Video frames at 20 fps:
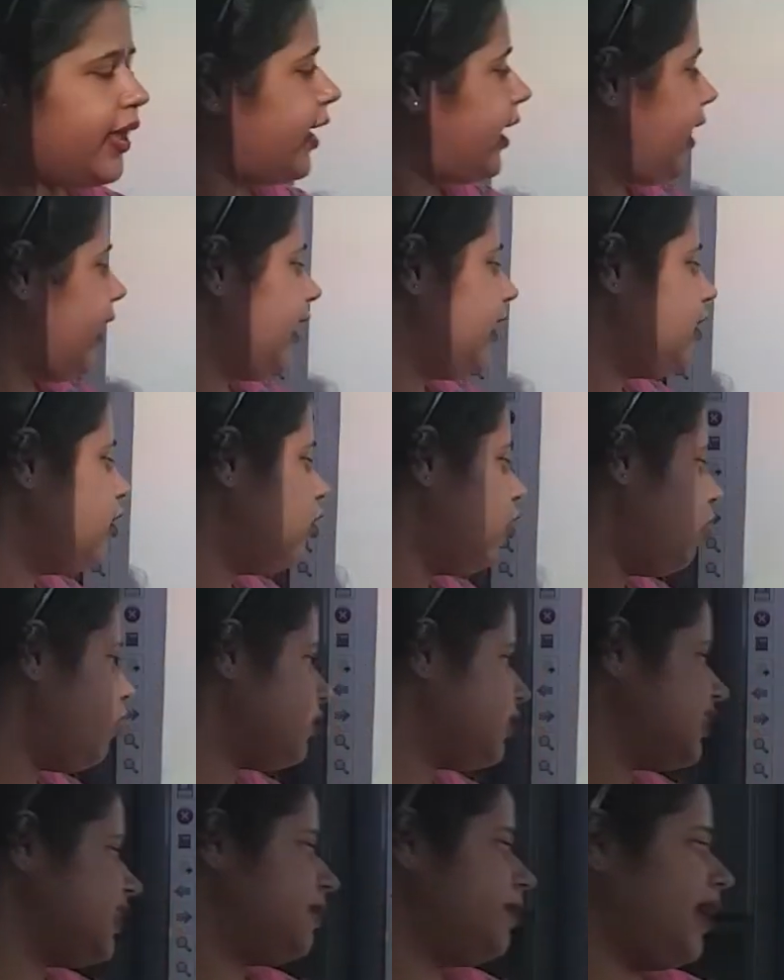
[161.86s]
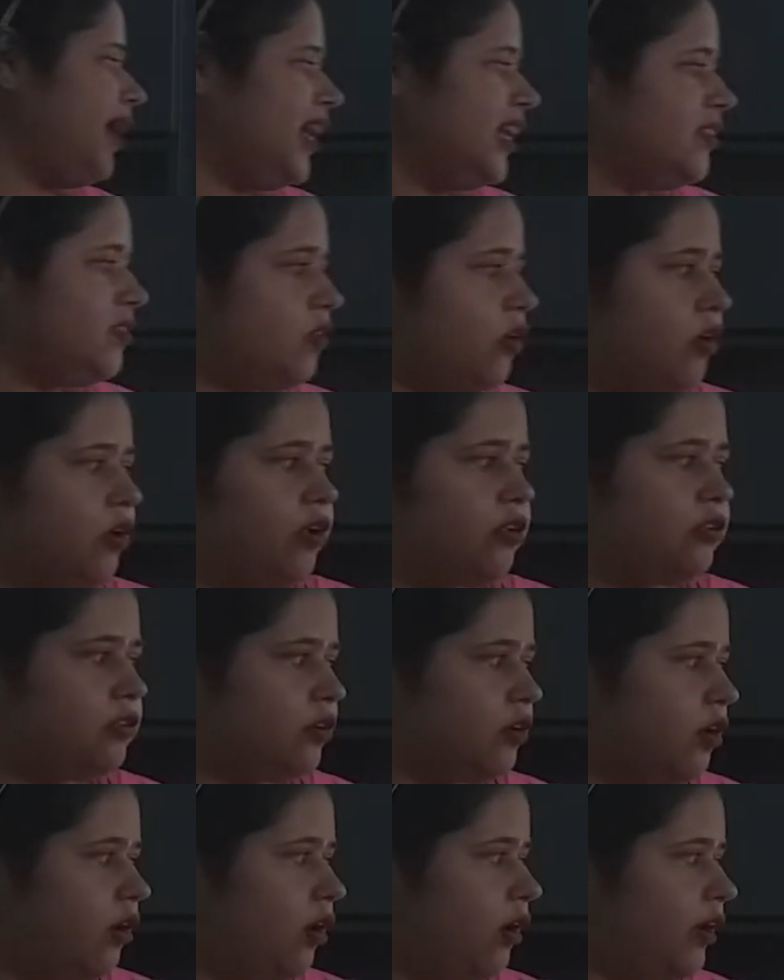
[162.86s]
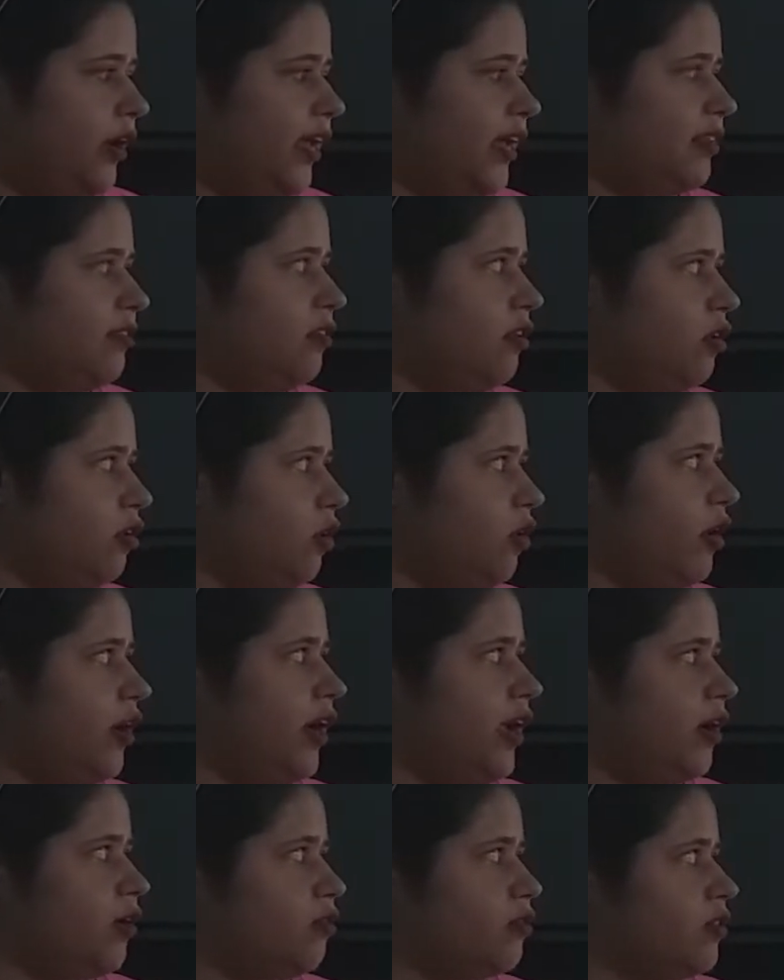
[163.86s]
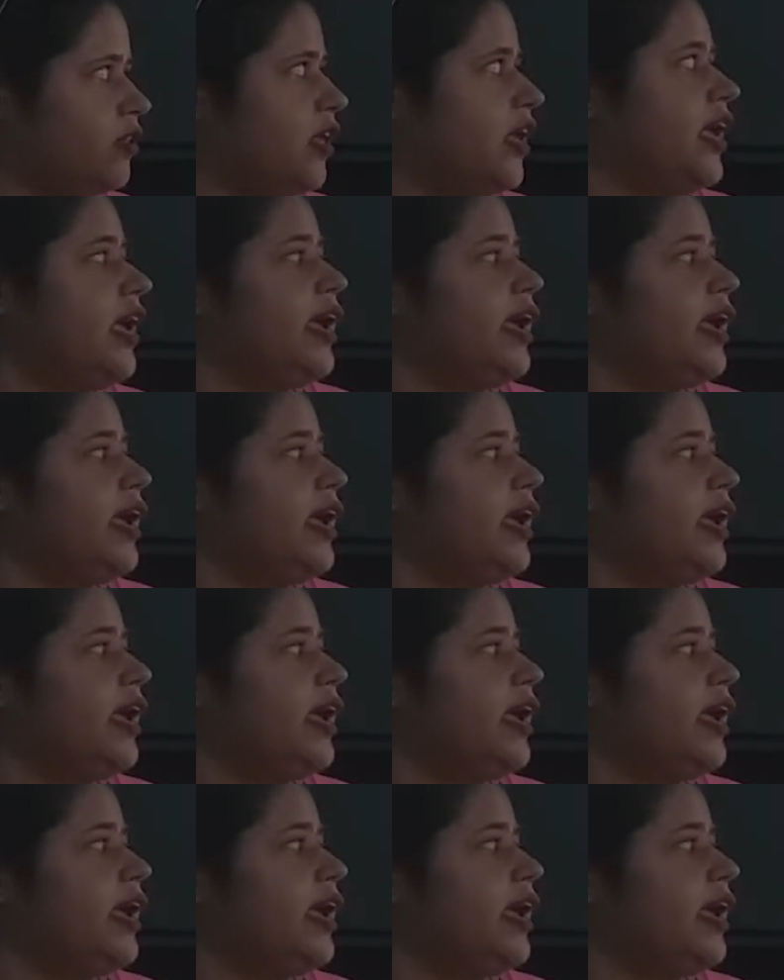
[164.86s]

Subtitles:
and Lok Sabha is also called as lower house.